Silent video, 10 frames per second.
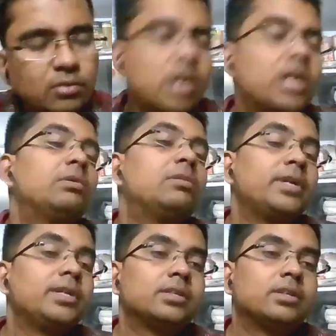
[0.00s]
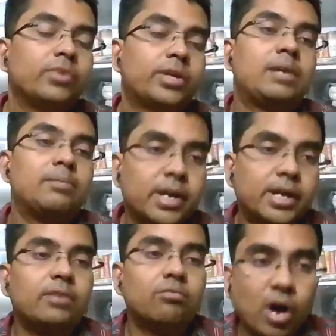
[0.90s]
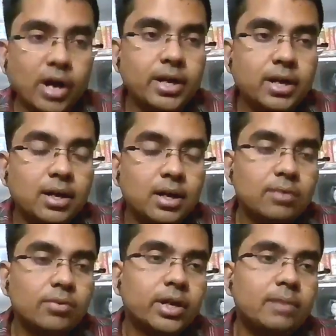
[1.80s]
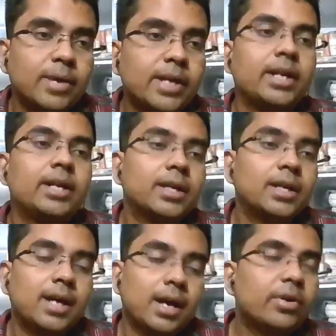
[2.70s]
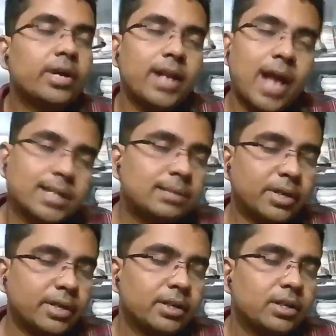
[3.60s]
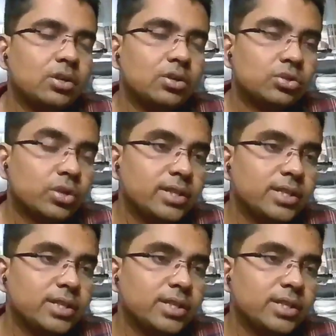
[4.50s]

voidable means we can make it void or we can accept it. So in